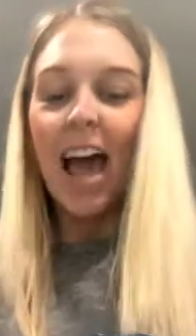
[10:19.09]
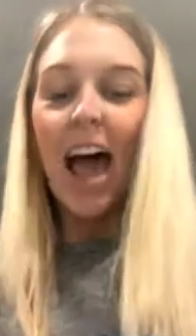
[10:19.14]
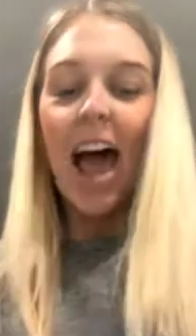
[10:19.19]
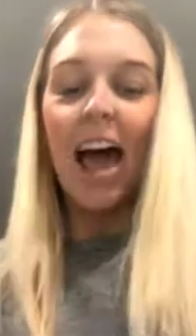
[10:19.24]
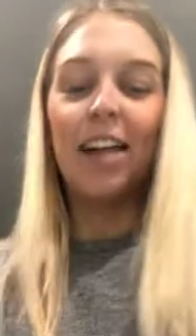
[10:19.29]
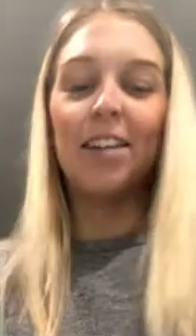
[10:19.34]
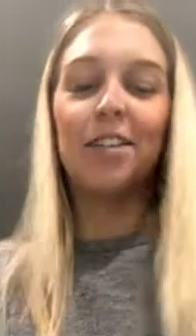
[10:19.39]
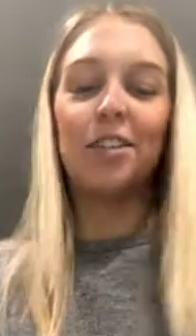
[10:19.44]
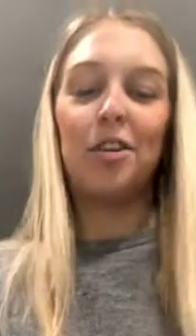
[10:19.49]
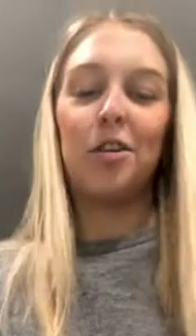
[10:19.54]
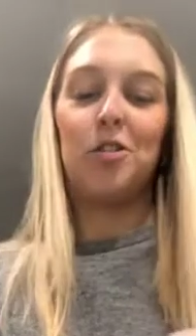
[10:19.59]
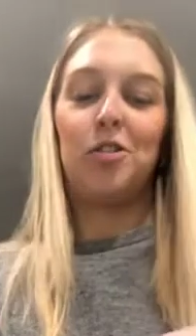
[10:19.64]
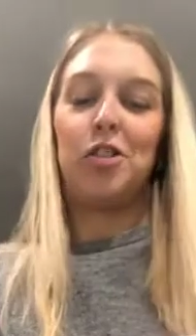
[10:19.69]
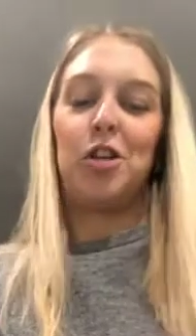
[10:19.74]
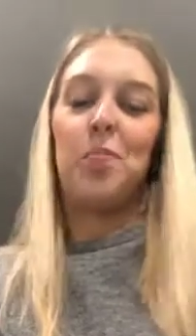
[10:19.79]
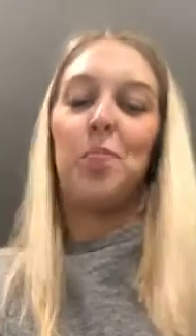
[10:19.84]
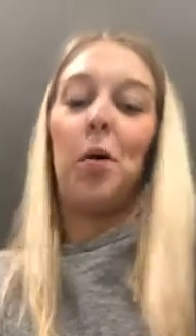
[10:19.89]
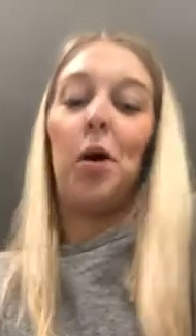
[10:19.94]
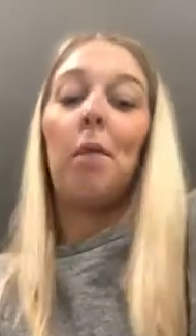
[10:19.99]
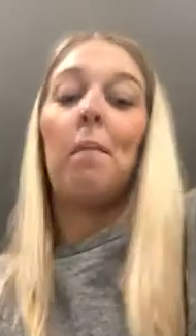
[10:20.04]
And so she
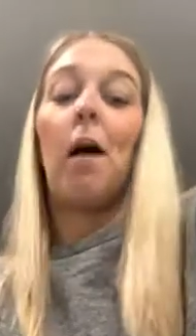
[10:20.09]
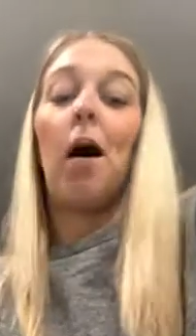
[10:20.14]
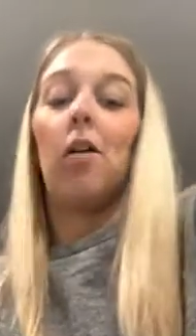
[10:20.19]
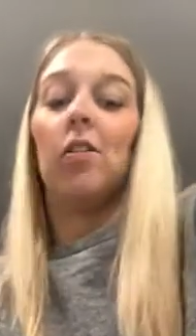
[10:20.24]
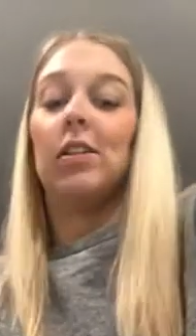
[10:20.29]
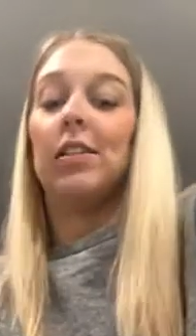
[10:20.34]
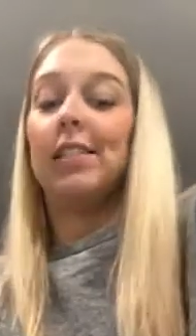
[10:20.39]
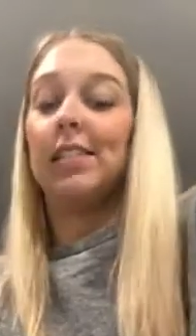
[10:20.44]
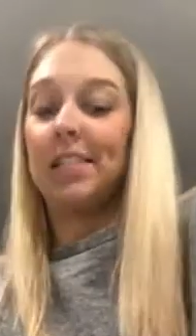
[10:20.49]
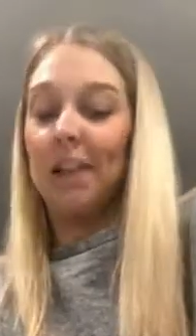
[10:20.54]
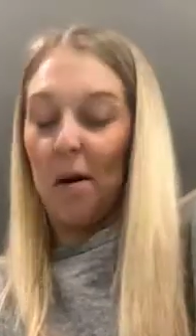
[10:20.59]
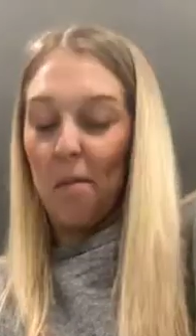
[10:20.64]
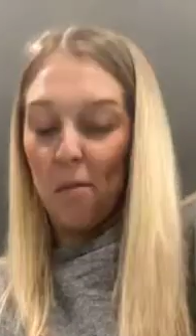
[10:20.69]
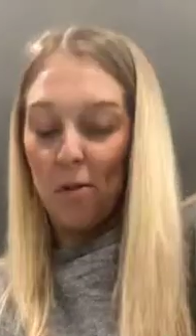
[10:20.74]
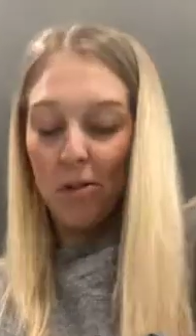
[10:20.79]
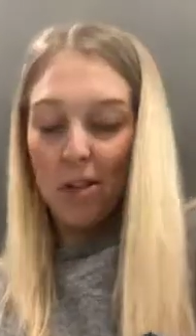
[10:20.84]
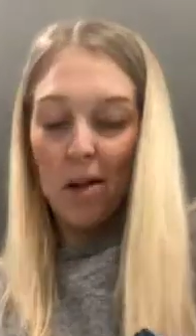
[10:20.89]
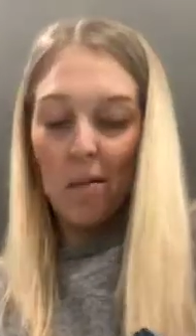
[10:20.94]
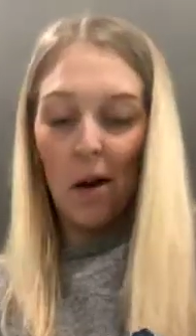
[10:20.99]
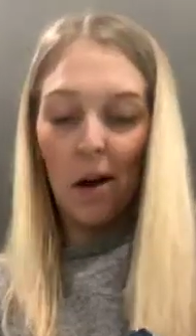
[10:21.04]
put about double
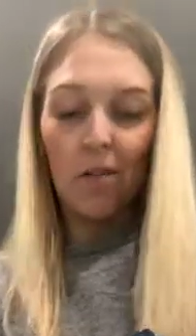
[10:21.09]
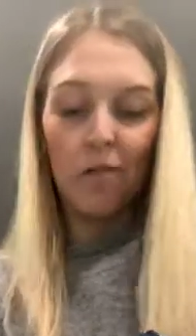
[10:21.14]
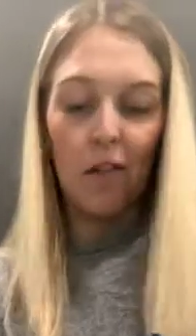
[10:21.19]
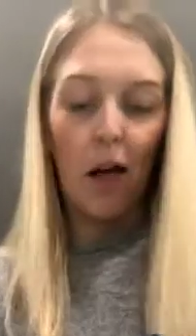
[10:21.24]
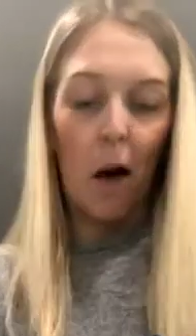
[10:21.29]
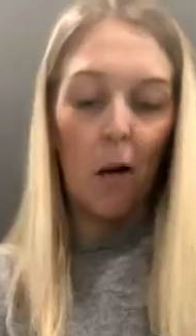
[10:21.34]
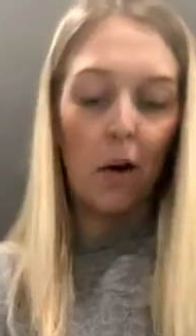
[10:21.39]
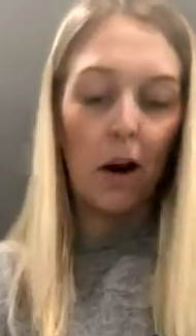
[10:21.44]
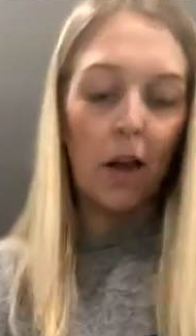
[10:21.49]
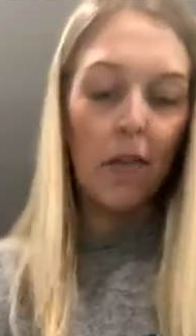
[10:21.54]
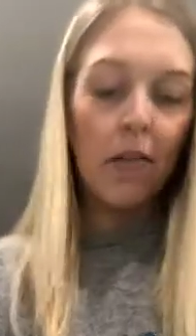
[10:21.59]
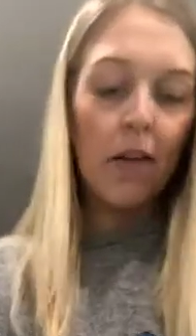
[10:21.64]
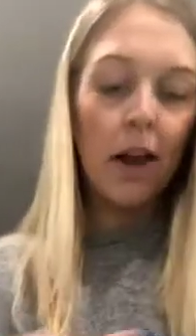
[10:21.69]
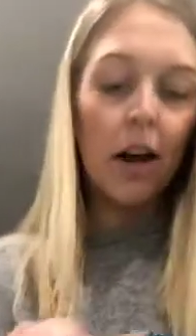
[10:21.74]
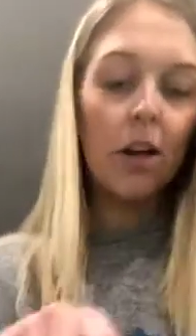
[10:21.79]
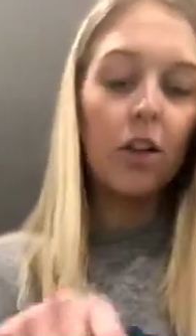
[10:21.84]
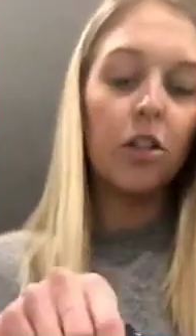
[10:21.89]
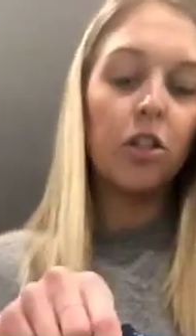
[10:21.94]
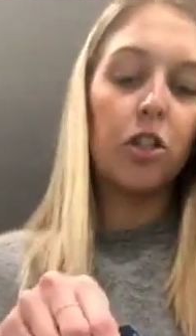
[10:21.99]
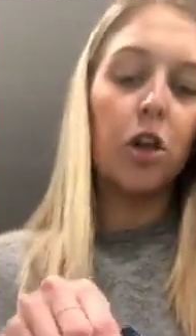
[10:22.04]
the amount of flour in
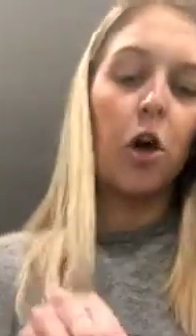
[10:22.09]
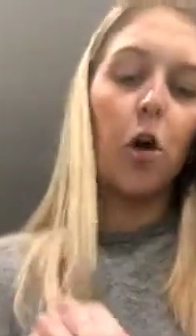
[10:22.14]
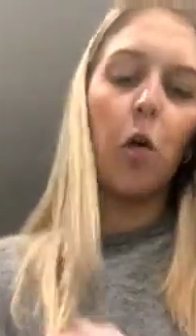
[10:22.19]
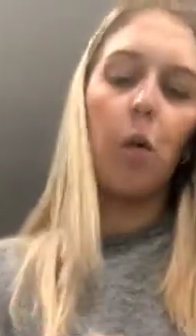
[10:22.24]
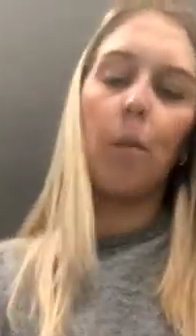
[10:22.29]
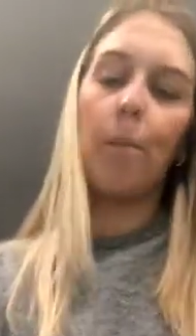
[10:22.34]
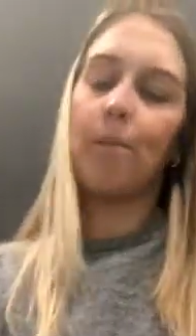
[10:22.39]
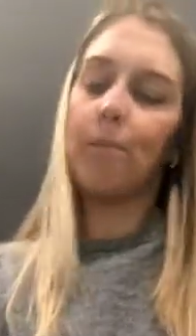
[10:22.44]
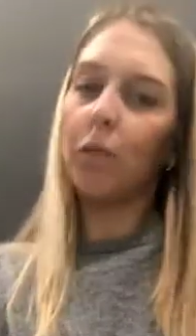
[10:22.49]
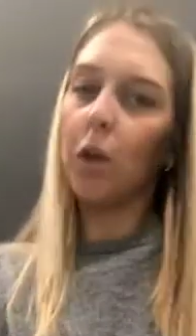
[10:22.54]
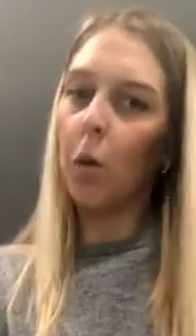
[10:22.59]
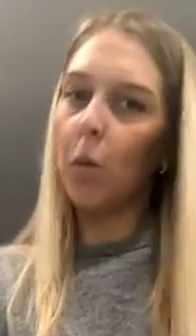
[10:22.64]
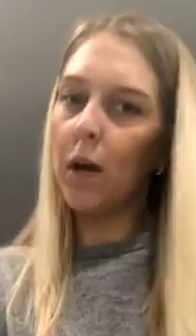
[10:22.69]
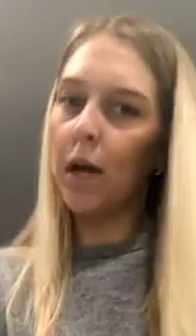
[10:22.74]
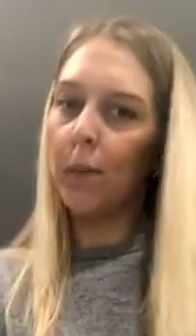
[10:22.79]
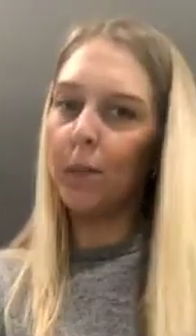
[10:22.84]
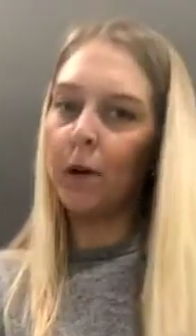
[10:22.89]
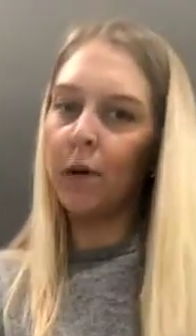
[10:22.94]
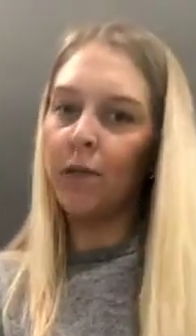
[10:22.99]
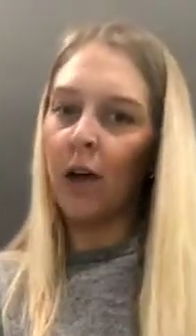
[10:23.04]
there. So we
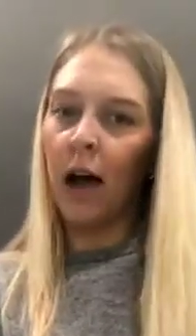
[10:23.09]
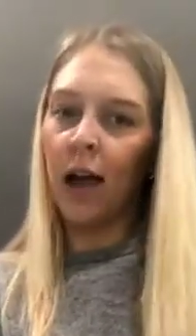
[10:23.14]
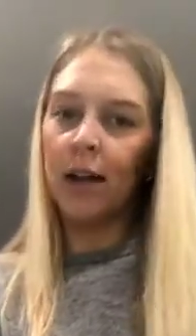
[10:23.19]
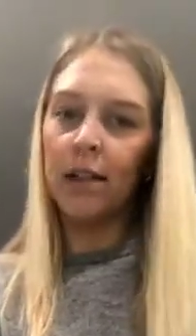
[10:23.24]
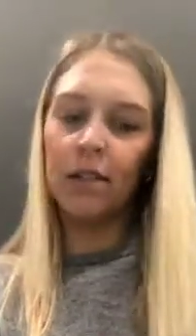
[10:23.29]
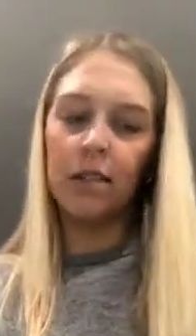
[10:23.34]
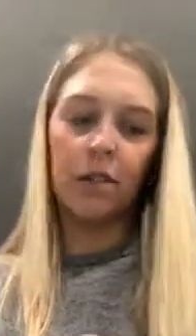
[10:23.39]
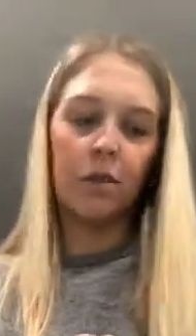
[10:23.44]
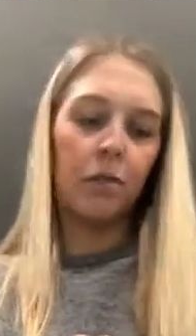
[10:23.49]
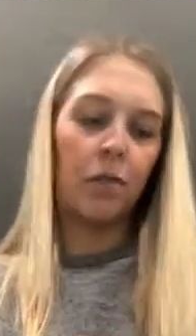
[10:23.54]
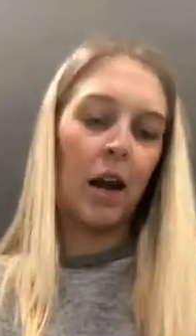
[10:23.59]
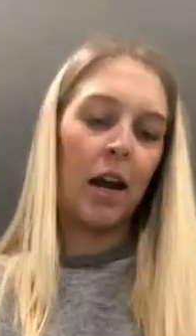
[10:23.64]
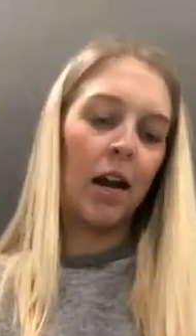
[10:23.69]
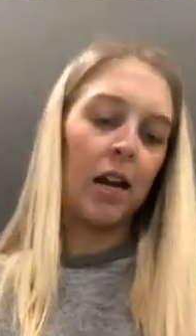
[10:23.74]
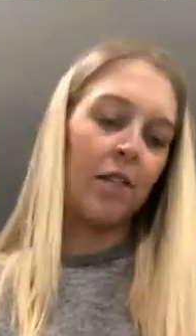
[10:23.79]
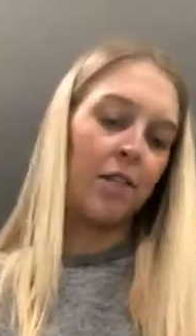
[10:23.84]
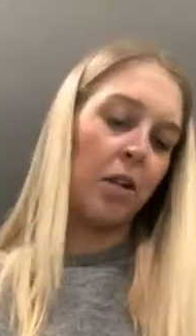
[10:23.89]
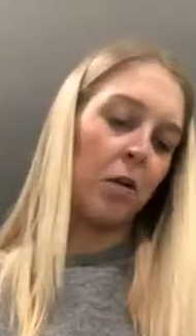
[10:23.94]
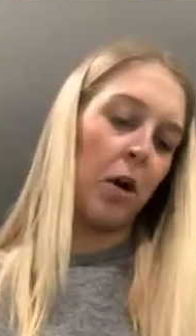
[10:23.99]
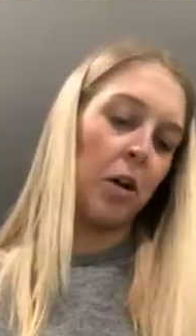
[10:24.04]
improvised. Reagan,
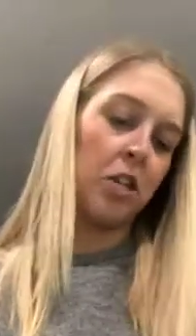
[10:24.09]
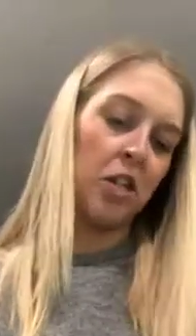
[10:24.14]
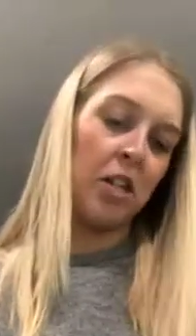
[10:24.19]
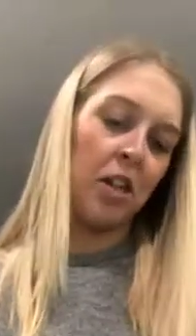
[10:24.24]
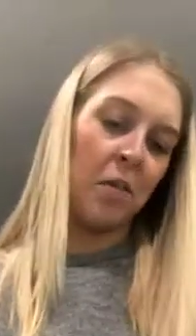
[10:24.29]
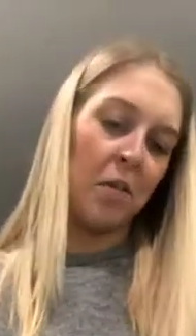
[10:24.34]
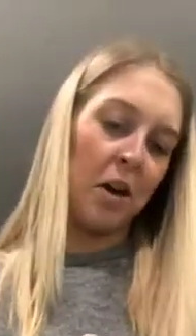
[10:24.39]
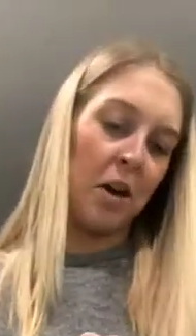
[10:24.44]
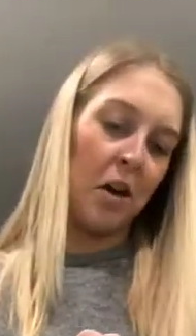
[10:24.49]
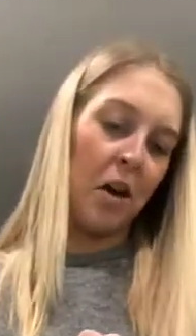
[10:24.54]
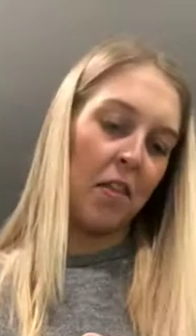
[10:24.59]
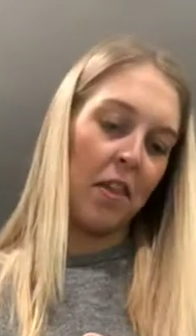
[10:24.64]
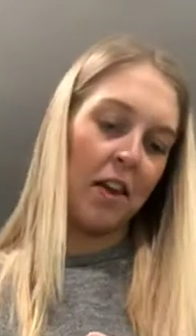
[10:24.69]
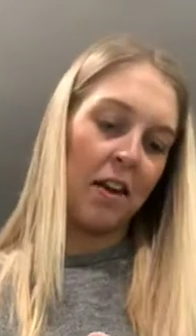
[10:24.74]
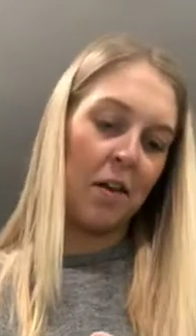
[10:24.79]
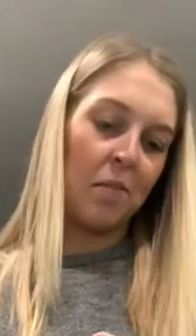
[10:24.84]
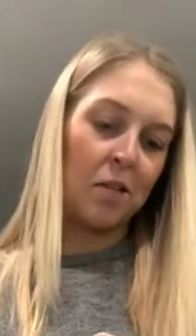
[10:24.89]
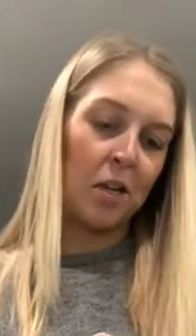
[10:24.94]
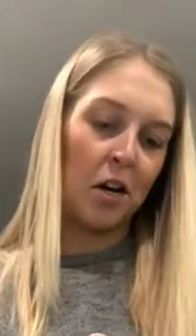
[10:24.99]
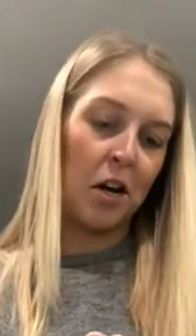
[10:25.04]
if you're watching, let me know how they end
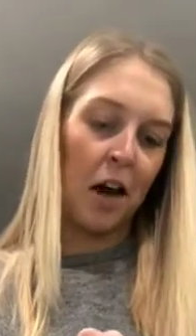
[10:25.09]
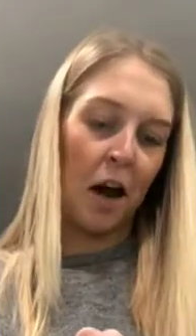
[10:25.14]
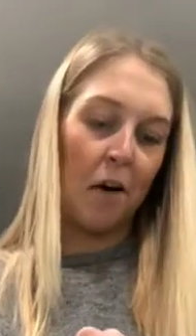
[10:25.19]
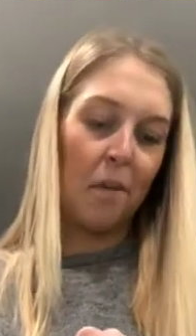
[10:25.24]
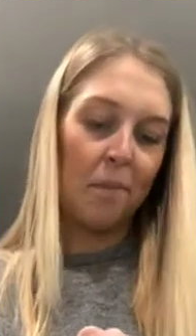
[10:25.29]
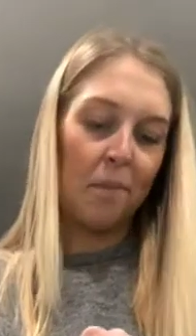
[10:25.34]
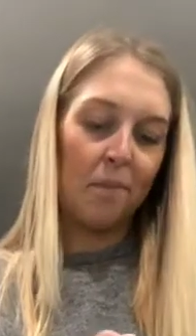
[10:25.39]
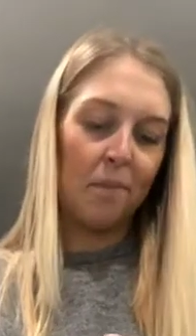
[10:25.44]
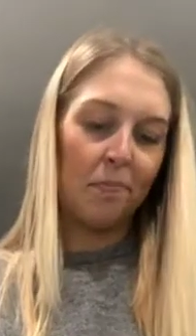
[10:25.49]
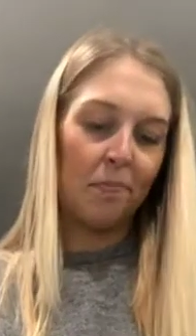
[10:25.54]
up turning out.